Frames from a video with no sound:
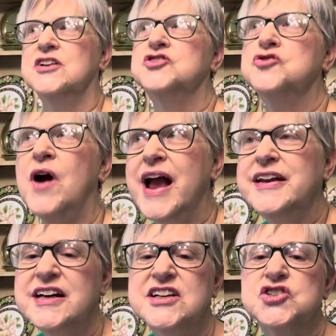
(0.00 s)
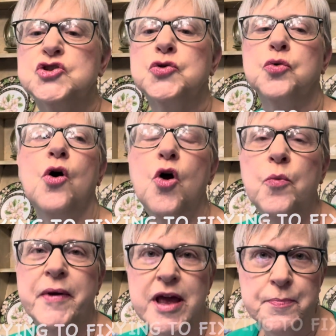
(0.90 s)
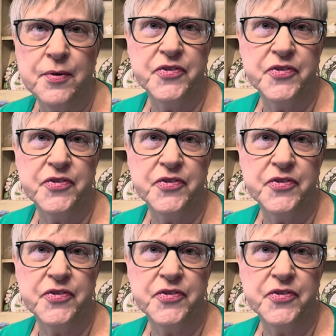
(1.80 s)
Trying to control people